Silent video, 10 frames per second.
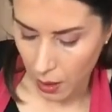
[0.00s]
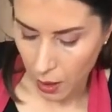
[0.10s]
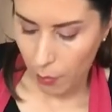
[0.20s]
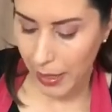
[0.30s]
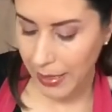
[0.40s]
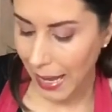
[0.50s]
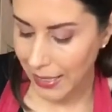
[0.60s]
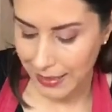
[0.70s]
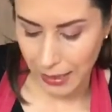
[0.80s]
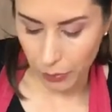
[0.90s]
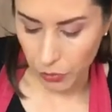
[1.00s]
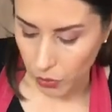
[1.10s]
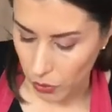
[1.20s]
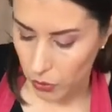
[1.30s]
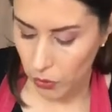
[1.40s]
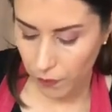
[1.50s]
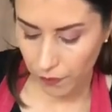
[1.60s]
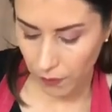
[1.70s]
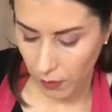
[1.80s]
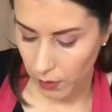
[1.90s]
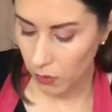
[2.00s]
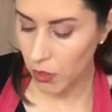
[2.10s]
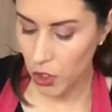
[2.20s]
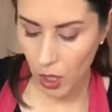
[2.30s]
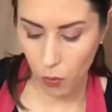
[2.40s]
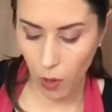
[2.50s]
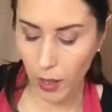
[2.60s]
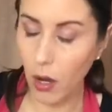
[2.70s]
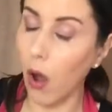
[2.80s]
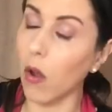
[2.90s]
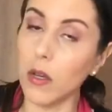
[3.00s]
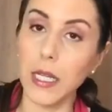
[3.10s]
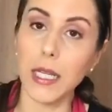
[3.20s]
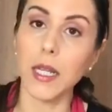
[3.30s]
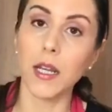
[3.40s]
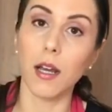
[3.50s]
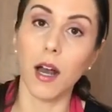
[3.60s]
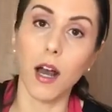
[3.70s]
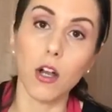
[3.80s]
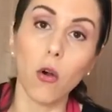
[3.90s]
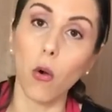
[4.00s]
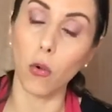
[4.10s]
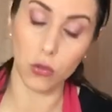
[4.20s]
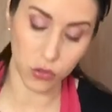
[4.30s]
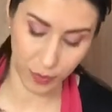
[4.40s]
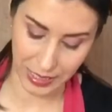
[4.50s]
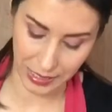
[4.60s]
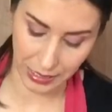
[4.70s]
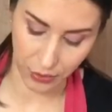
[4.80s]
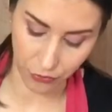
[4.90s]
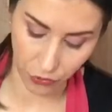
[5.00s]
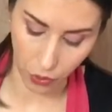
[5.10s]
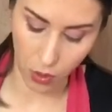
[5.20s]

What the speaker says: But again, it's up to you. The original one only calls basically for